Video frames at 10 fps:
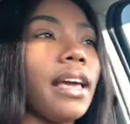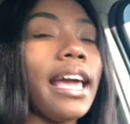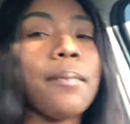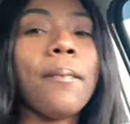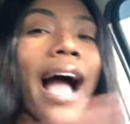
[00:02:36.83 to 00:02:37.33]

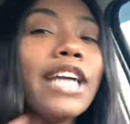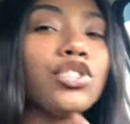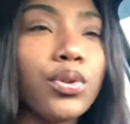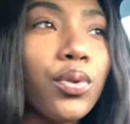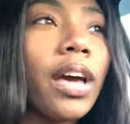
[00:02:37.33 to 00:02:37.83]
And mind
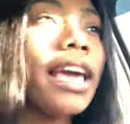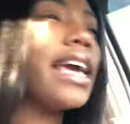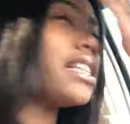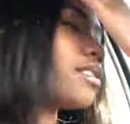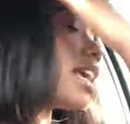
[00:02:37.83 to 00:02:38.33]
you,
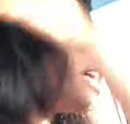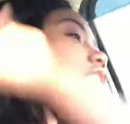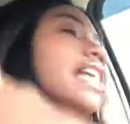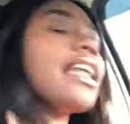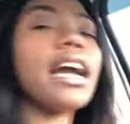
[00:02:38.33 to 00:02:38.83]
he he's
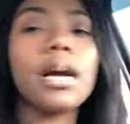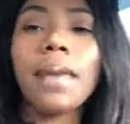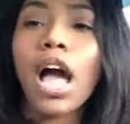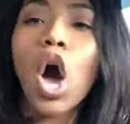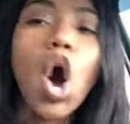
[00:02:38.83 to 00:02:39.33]
telling
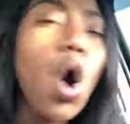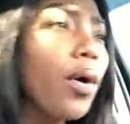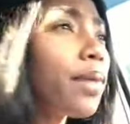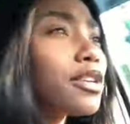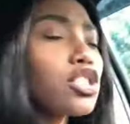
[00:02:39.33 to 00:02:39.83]
everybody, oh,
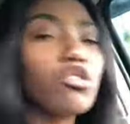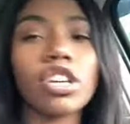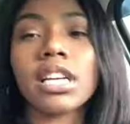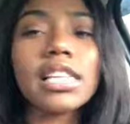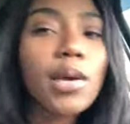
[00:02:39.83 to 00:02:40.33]
he was so
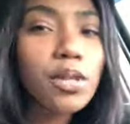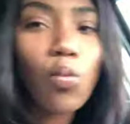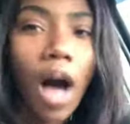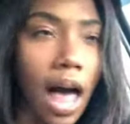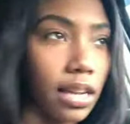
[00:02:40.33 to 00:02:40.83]
drunk because he was
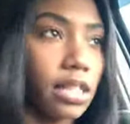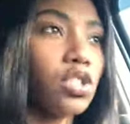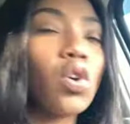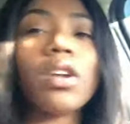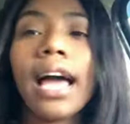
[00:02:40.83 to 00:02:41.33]
wilding.
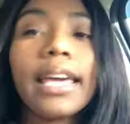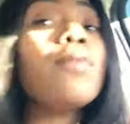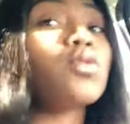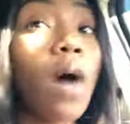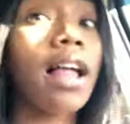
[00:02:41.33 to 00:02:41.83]
So like he
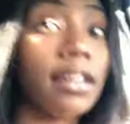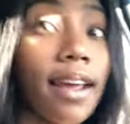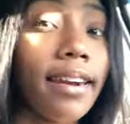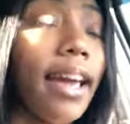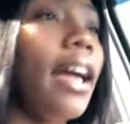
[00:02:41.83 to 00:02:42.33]
was wilding
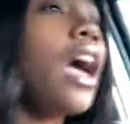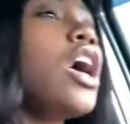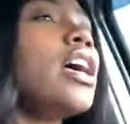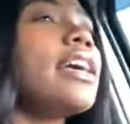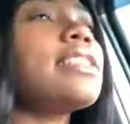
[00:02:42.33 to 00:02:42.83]
at night.
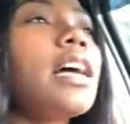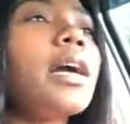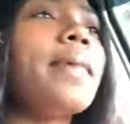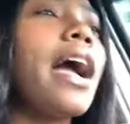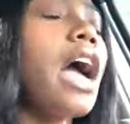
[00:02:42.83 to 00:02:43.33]
He's telling
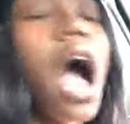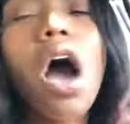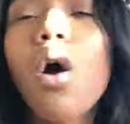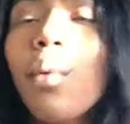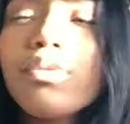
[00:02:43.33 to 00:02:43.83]
everybody,
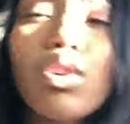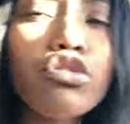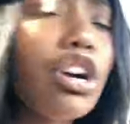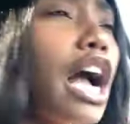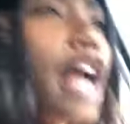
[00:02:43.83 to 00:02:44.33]
oh, I was so
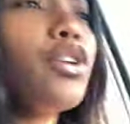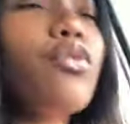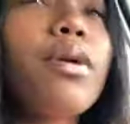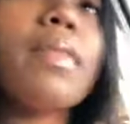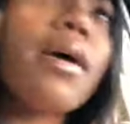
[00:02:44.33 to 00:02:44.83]
drunk, I don't
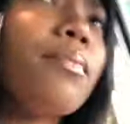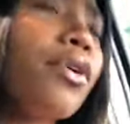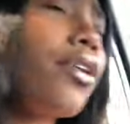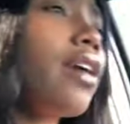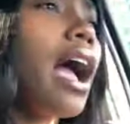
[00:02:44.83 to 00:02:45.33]

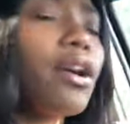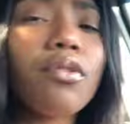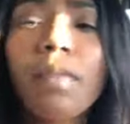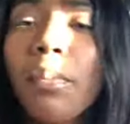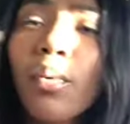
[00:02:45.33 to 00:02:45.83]
remember, I don't
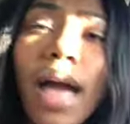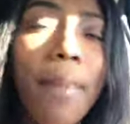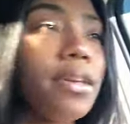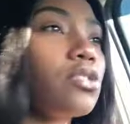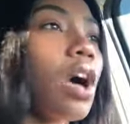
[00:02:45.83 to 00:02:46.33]
remember what
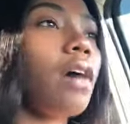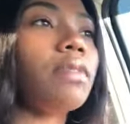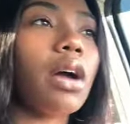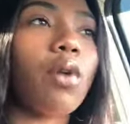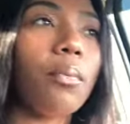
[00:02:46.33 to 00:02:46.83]
happened. So I'm
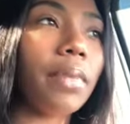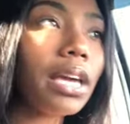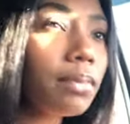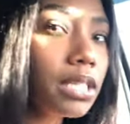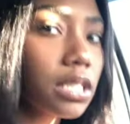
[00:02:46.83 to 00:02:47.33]
like, well,
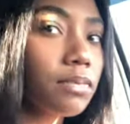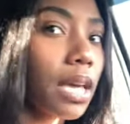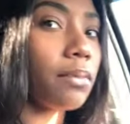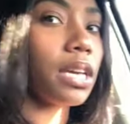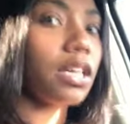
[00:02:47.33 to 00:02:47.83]
maybe just
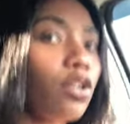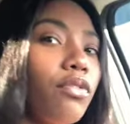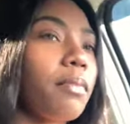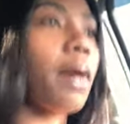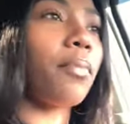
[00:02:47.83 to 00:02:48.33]
maybe he don't
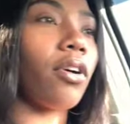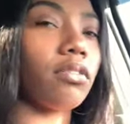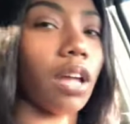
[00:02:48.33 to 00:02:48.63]
remember.